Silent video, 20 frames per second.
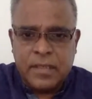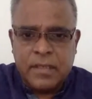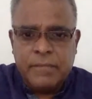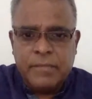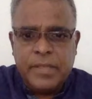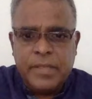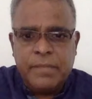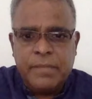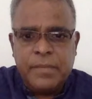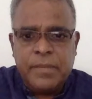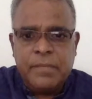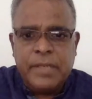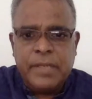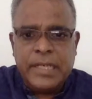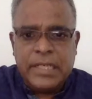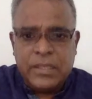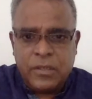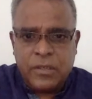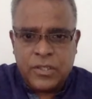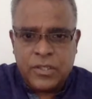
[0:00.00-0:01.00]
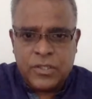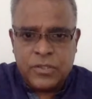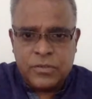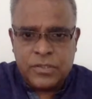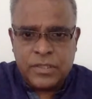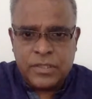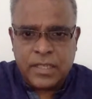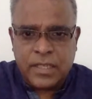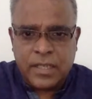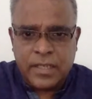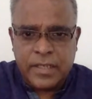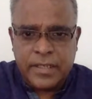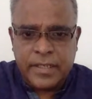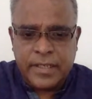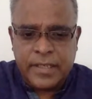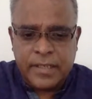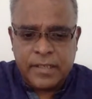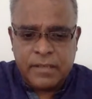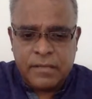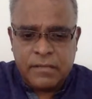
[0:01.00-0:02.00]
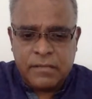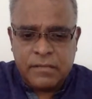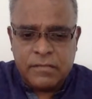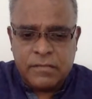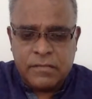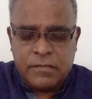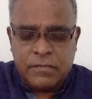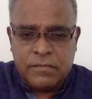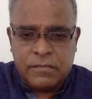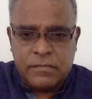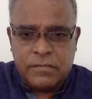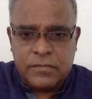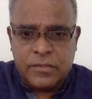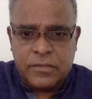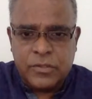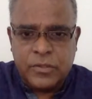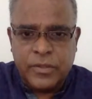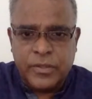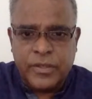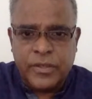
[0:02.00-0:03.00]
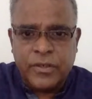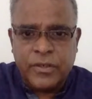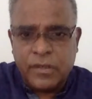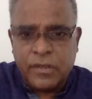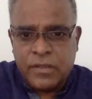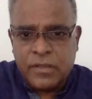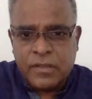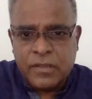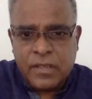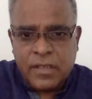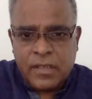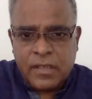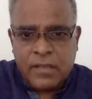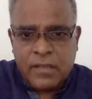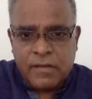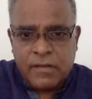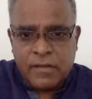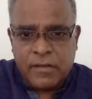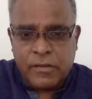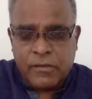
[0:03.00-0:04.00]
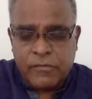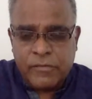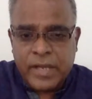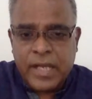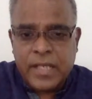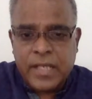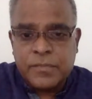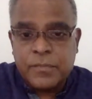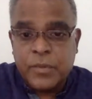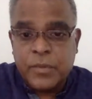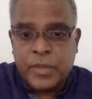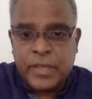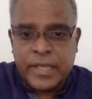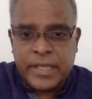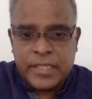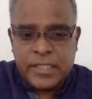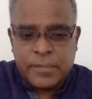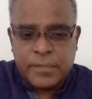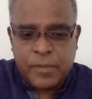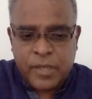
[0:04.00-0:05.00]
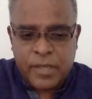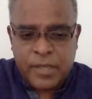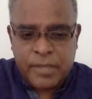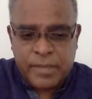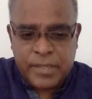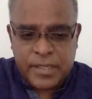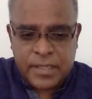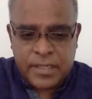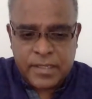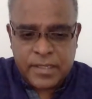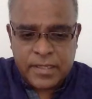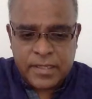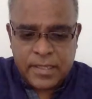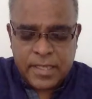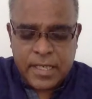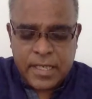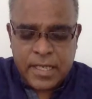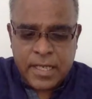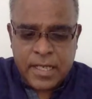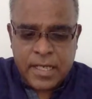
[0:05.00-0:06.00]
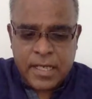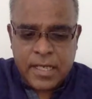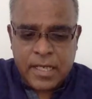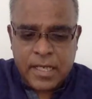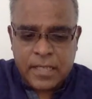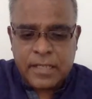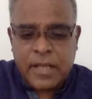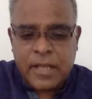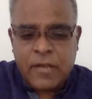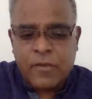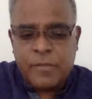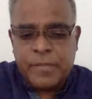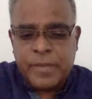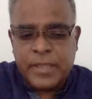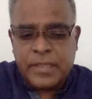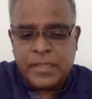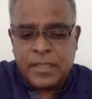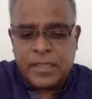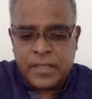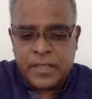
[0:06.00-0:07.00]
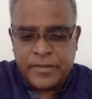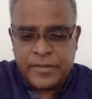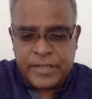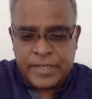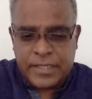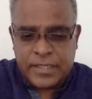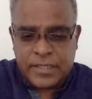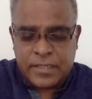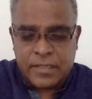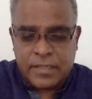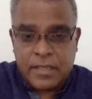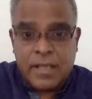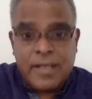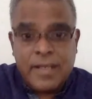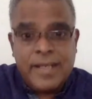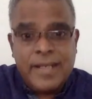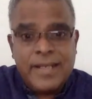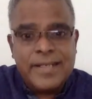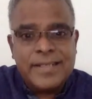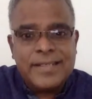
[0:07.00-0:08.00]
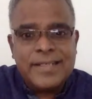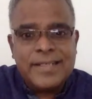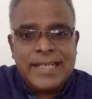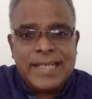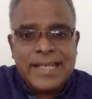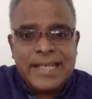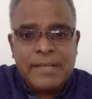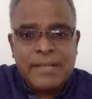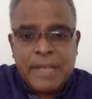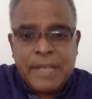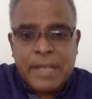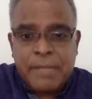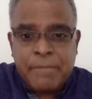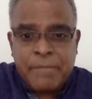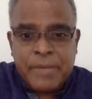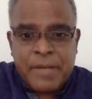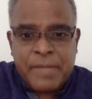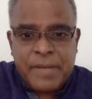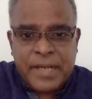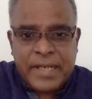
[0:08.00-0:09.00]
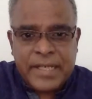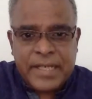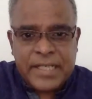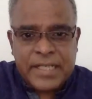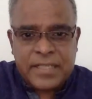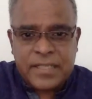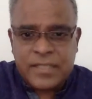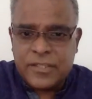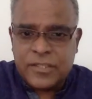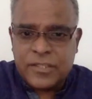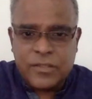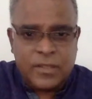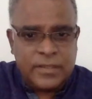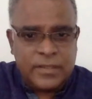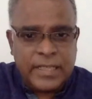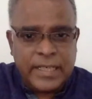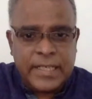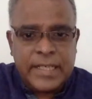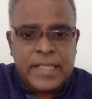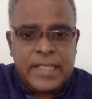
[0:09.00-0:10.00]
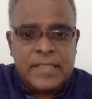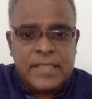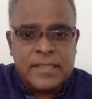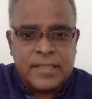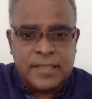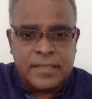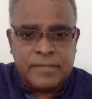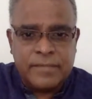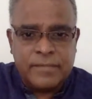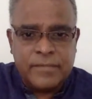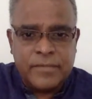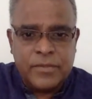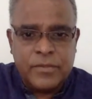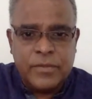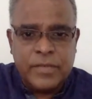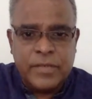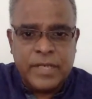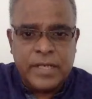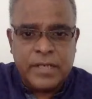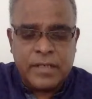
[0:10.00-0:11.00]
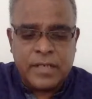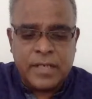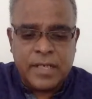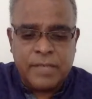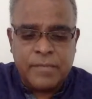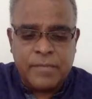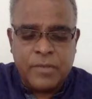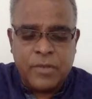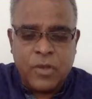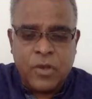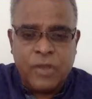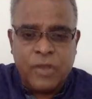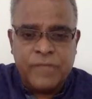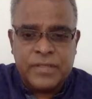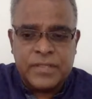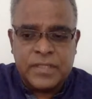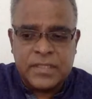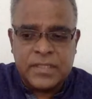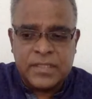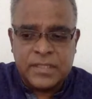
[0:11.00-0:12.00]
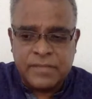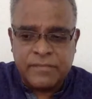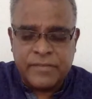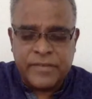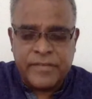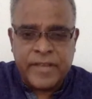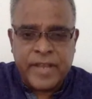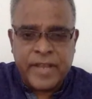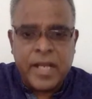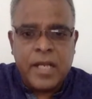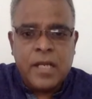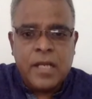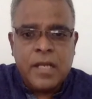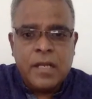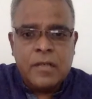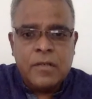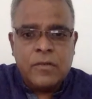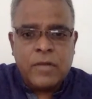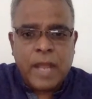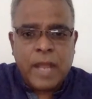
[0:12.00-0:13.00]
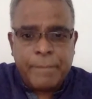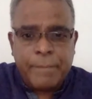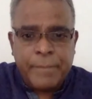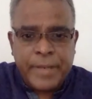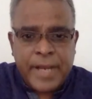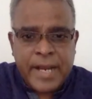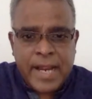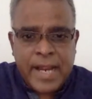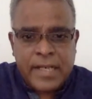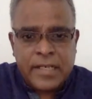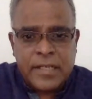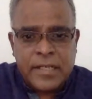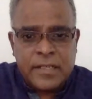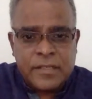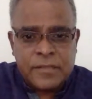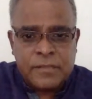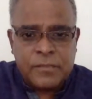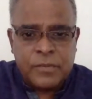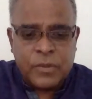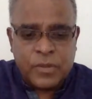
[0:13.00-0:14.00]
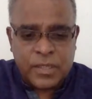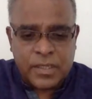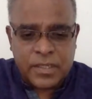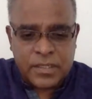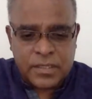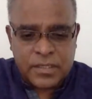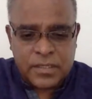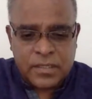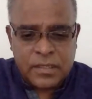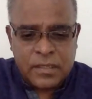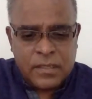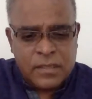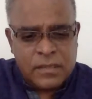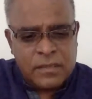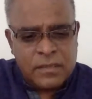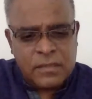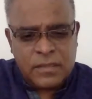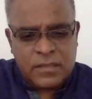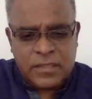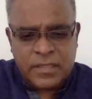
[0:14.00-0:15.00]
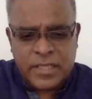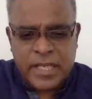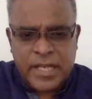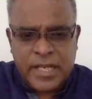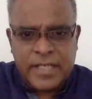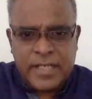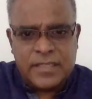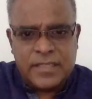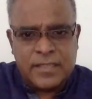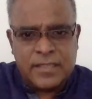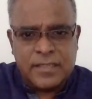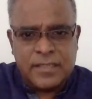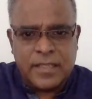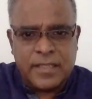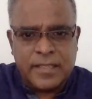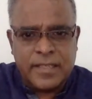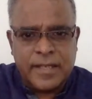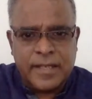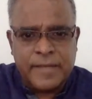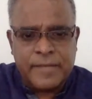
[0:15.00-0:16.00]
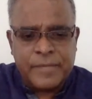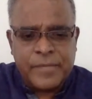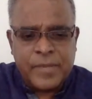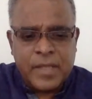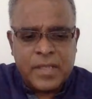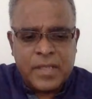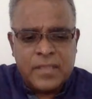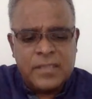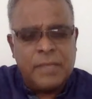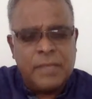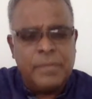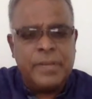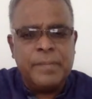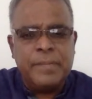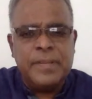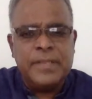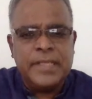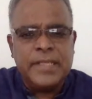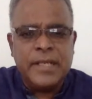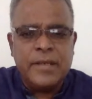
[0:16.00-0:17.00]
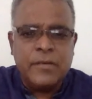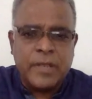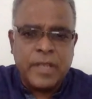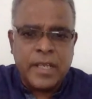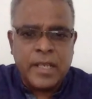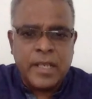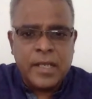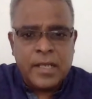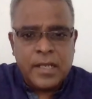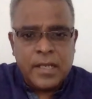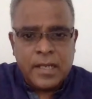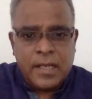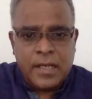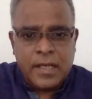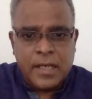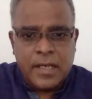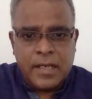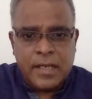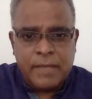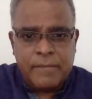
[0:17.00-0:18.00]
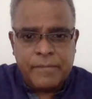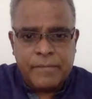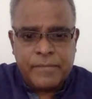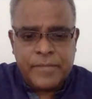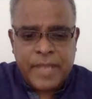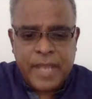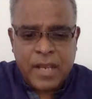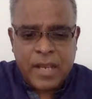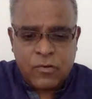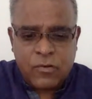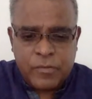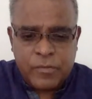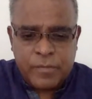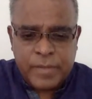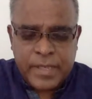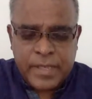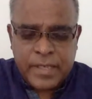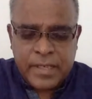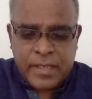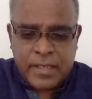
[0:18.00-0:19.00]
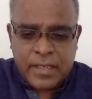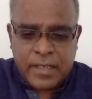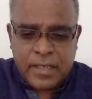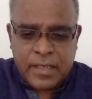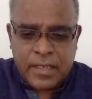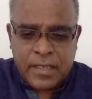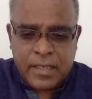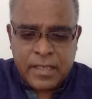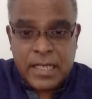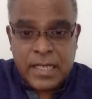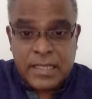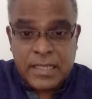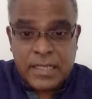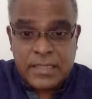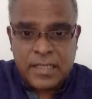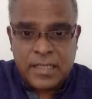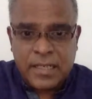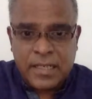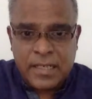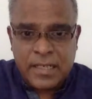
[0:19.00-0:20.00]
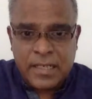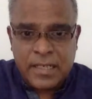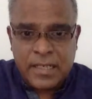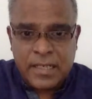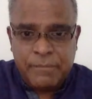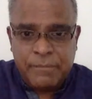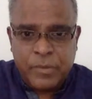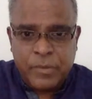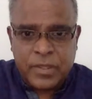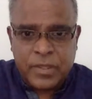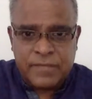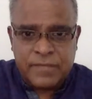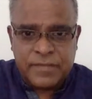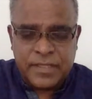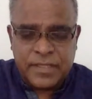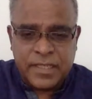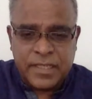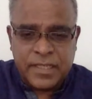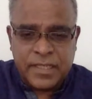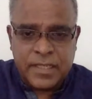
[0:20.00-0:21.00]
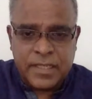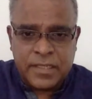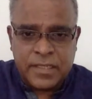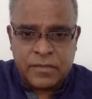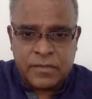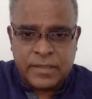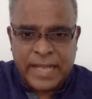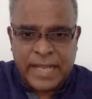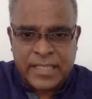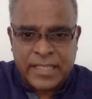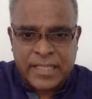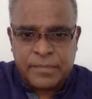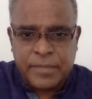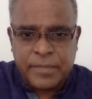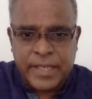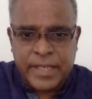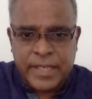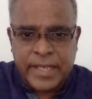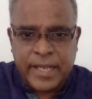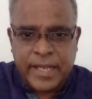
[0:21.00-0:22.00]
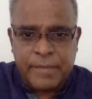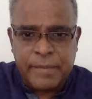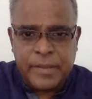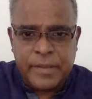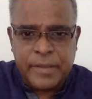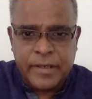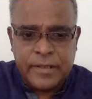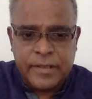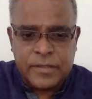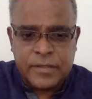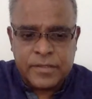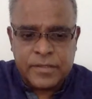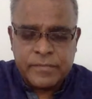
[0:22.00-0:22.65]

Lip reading: People might not choose a country to tour around where smoking is prohibited. There could be a third reason. Implementation is not that easy. You need to keep law officers everywhere to apprehend smokers. So 3 reasons are there. Some people say, okay, there could be lesser import of cigarettes, so tax money can be reduced.